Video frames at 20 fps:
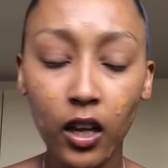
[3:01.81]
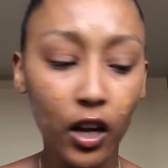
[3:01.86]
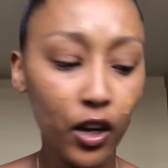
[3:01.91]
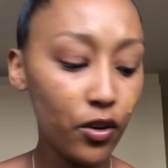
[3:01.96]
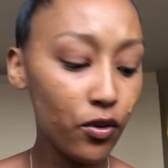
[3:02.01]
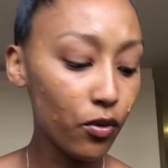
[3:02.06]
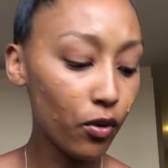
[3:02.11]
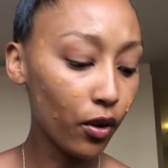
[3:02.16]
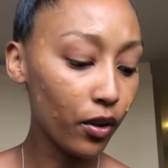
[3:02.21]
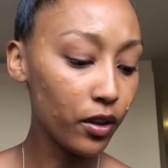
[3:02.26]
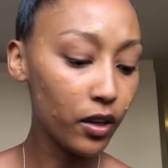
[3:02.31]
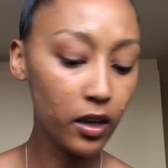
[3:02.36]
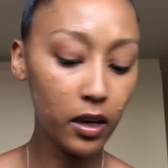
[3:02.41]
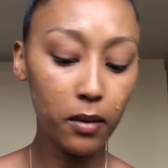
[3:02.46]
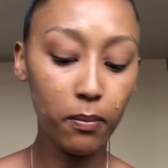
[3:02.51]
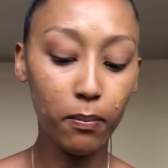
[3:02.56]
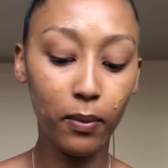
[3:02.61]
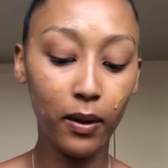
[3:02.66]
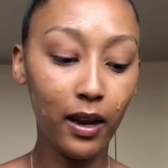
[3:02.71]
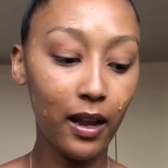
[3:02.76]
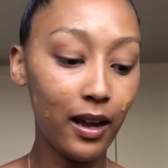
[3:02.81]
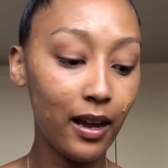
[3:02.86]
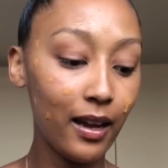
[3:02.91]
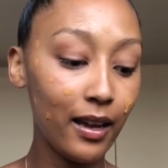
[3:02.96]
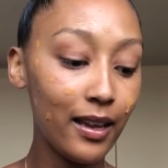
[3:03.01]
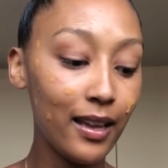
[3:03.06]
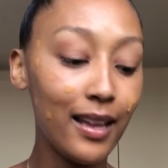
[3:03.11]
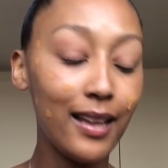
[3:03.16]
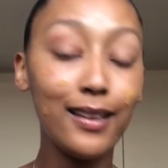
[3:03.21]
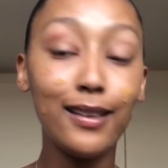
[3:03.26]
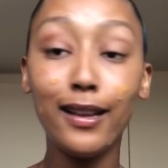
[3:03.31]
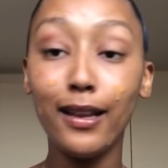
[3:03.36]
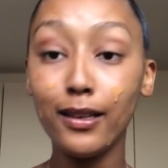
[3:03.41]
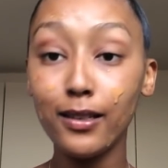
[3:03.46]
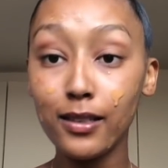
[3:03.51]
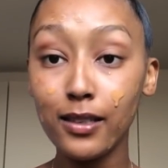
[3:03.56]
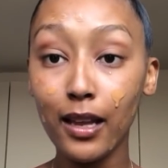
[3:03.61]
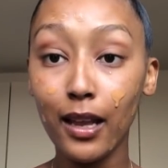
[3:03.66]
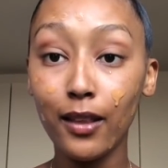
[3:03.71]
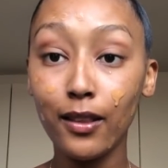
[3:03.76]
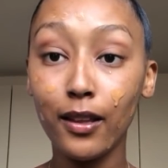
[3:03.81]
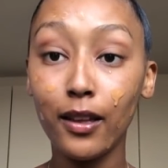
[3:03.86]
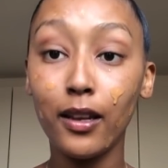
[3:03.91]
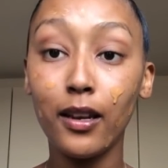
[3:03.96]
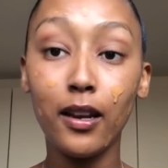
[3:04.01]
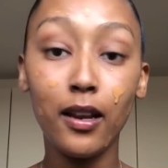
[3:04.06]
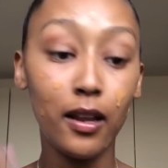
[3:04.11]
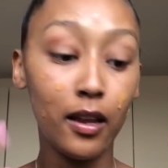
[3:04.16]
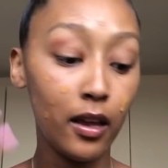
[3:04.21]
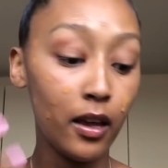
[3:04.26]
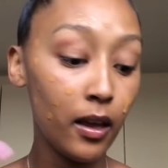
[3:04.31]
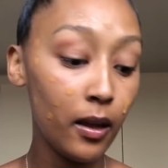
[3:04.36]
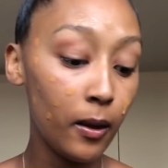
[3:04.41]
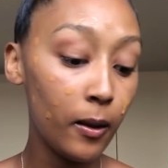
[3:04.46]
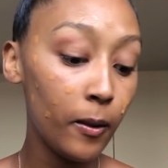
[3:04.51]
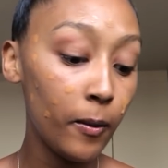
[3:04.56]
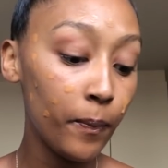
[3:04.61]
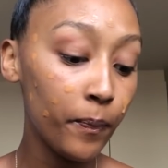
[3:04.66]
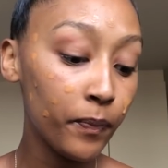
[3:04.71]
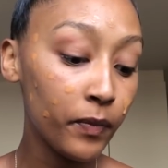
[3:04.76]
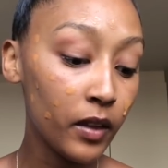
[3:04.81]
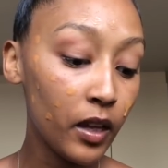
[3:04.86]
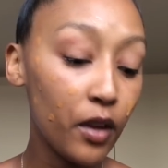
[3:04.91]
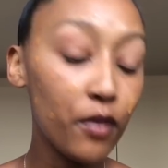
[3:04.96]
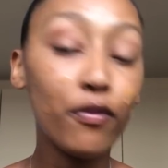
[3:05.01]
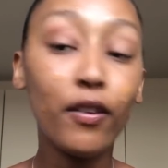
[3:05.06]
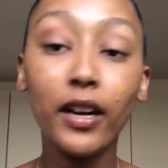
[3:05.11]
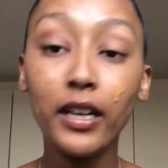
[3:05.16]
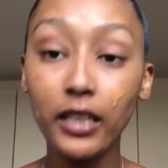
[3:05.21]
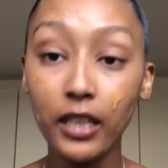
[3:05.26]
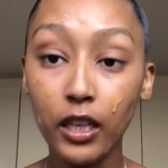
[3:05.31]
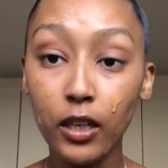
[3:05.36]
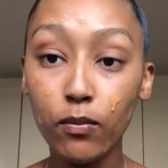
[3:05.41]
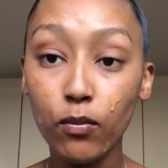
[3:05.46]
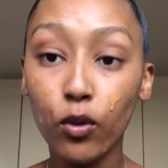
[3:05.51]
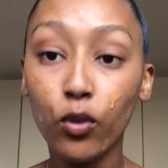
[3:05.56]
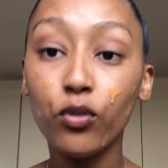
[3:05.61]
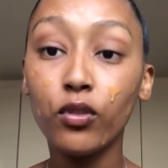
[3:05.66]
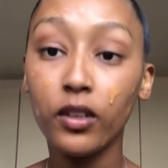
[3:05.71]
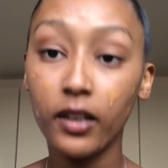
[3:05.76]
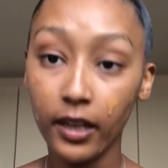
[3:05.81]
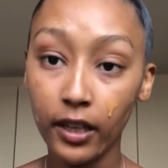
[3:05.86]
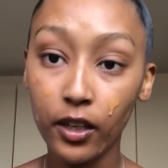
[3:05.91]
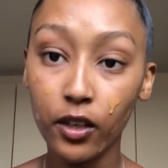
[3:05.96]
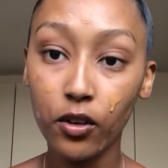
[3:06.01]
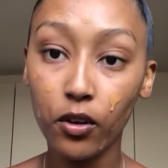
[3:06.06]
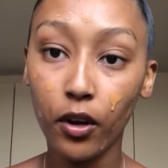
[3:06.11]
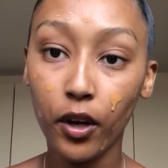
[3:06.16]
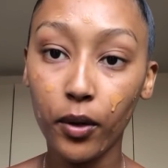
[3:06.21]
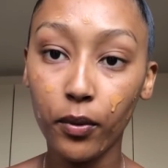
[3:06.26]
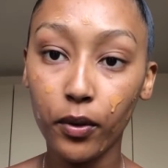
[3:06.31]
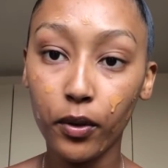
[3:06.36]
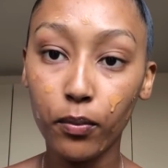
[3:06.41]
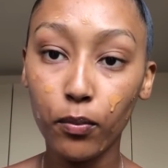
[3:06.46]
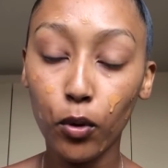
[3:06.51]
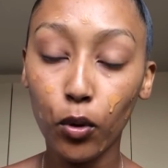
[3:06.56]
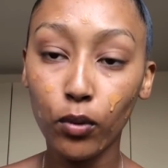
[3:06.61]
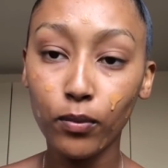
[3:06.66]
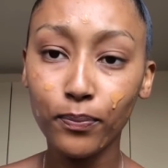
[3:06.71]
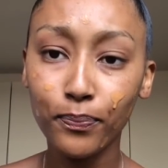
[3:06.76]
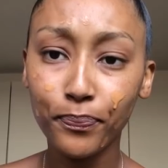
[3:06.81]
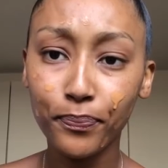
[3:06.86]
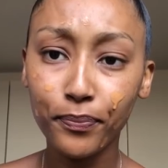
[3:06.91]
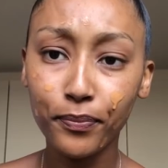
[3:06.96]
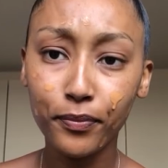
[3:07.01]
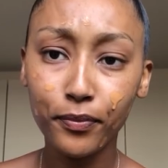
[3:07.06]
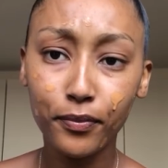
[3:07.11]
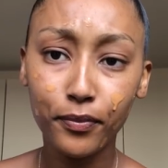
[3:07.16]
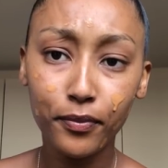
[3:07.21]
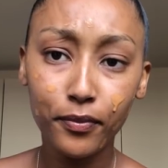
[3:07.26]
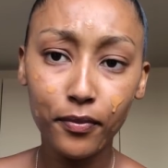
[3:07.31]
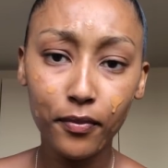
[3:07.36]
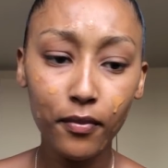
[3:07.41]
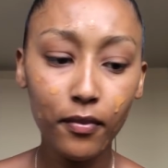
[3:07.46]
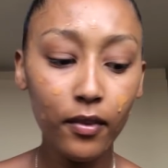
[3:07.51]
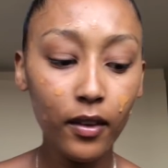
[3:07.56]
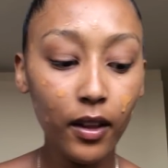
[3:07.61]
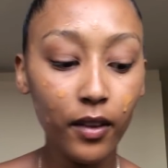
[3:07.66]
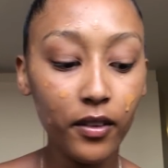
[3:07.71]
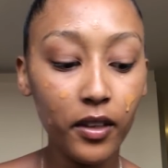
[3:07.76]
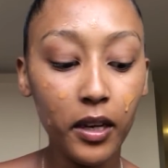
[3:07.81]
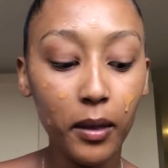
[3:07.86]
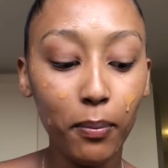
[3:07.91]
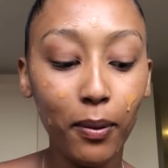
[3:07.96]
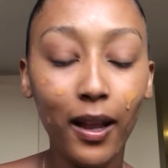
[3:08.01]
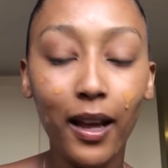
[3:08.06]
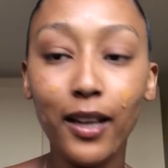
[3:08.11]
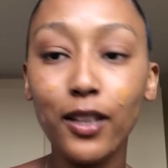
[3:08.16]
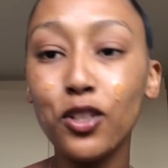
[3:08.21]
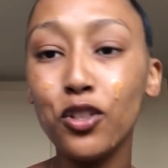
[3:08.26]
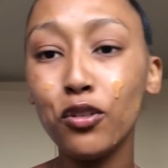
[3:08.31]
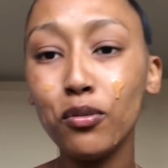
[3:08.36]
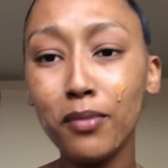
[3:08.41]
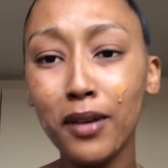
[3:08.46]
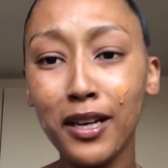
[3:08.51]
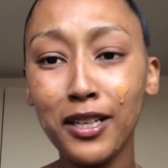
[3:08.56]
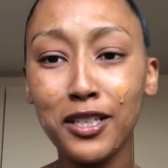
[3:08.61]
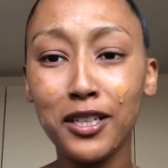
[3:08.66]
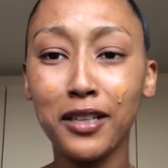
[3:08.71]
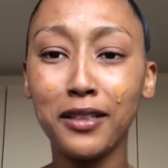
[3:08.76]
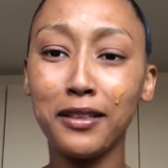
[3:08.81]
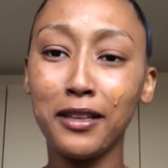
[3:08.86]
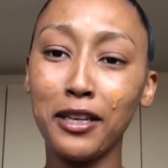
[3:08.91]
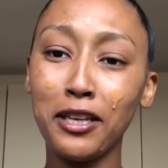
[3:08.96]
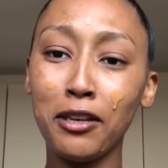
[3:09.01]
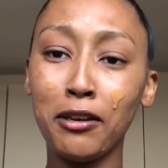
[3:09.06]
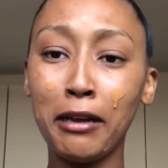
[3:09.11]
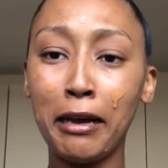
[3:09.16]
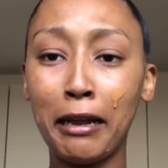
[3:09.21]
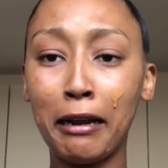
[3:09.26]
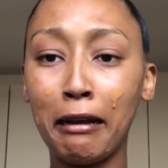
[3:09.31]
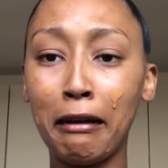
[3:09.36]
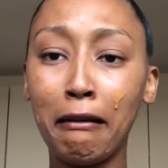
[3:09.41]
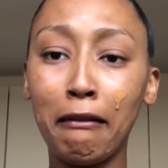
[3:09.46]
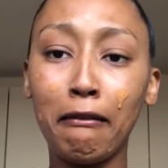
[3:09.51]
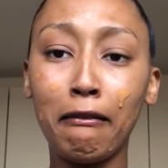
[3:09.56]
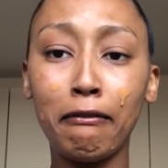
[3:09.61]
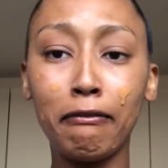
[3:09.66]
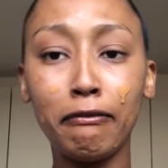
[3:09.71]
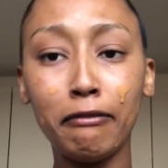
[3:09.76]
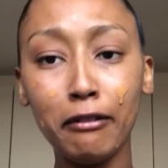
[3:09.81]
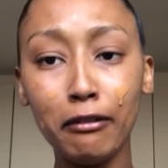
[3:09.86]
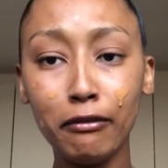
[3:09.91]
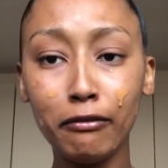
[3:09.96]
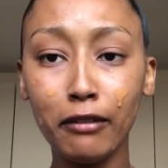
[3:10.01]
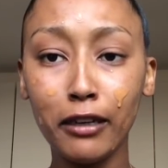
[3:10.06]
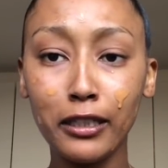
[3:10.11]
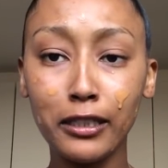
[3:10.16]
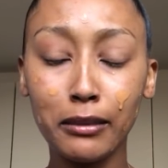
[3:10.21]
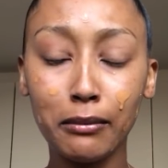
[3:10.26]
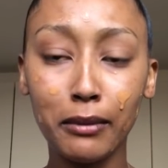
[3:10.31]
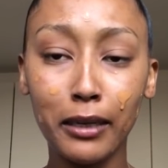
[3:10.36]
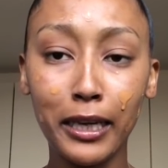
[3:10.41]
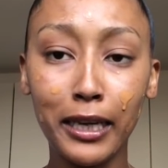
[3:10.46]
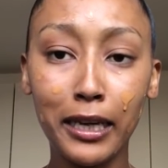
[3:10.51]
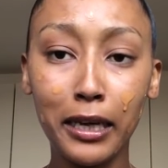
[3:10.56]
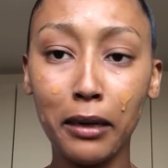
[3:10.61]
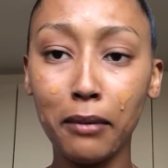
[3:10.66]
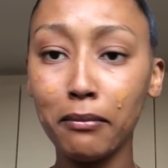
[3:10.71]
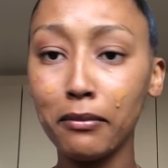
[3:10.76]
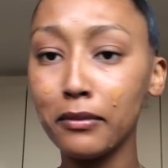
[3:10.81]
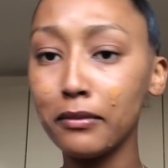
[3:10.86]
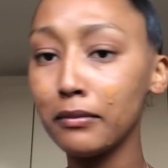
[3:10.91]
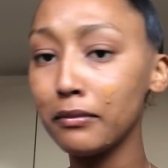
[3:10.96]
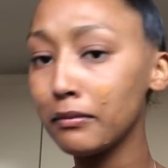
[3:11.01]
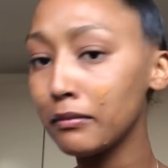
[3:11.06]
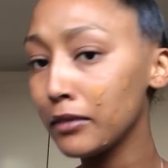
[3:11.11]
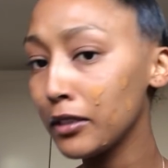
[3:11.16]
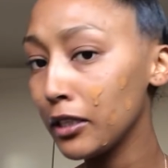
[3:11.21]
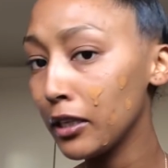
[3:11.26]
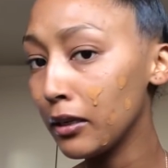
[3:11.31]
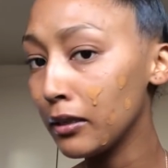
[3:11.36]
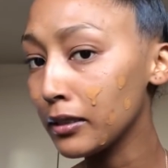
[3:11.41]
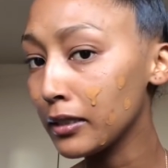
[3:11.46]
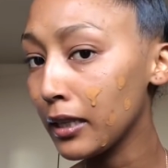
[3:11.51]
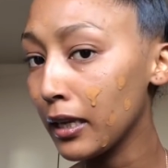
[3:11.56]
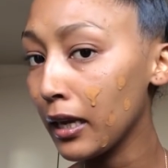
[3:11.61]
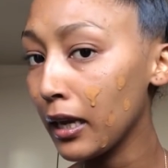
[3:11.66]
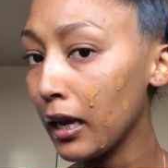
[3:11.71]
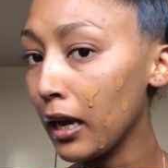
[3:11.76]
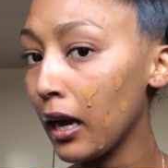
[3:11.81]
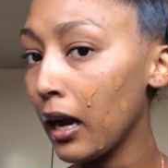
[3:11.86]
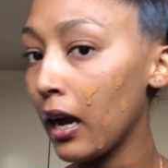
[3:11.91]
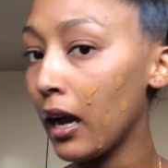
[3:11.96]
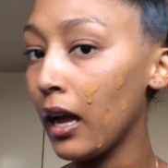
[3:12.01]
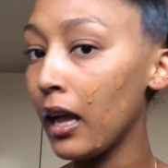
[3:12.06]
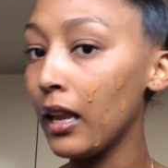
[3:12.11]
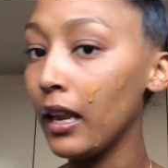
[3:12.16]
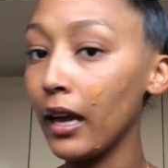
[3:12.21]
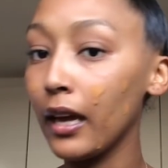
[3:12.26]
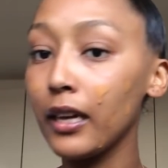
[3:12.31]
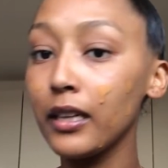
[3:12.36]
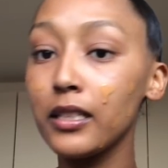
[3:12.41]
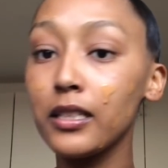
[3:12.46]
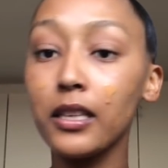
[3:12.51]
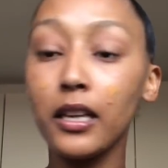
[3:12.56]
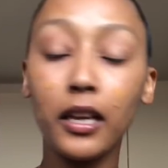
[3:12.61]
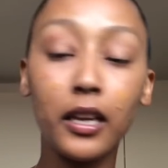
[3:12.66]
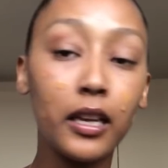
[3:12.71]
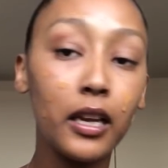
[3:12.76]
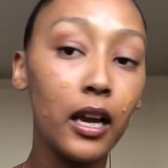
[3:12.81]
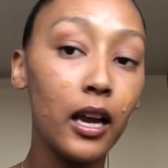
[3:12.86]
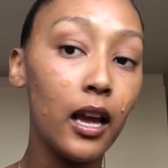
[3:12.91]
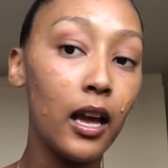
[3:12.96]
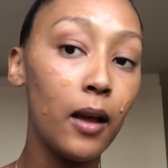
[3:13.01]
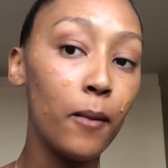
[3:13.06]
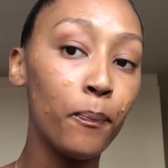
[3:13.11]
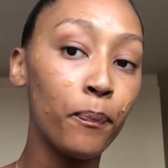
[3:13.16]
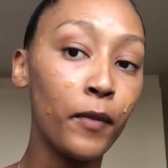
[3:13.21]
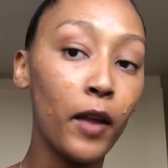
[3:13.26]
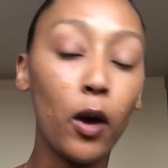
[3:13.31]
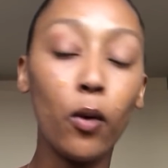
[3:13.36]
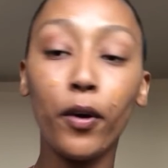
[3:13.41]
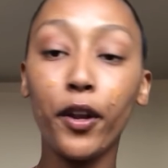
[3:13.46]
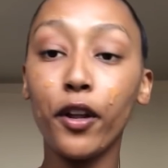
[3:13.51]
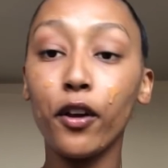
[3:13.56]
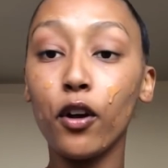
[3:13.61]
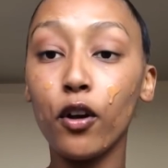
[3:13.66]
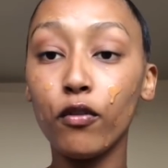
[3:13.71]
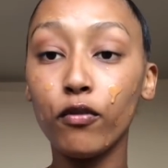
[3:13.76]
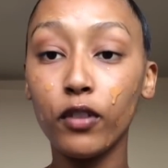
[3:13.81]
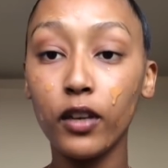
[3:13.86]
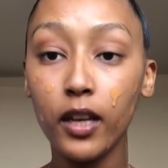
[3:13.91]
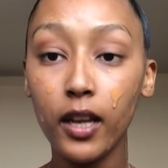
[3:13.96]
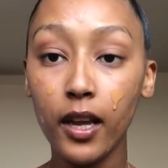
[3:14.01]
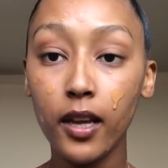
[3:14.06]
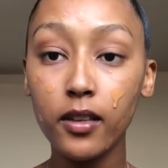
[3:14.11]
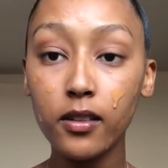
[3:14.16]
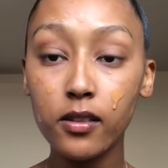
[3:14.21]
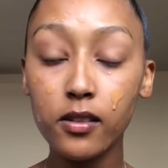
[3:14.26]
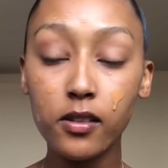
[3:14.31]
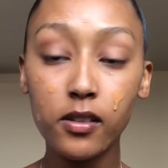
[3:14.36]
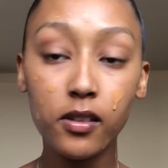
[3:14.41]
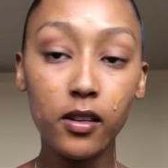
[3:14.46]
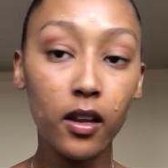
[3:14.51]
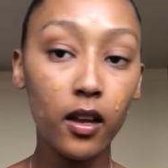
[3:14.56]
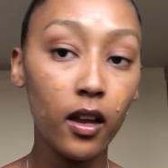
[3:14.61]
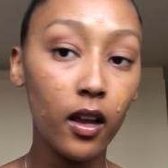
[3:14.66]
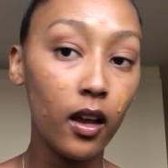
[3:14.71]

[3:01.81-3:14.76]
I'd rather apply less, and then if I need more, then I can go in with more. And then applying too much, and then you got a full face of makeup. You know what I'm saying? Like I said, I want to go for less.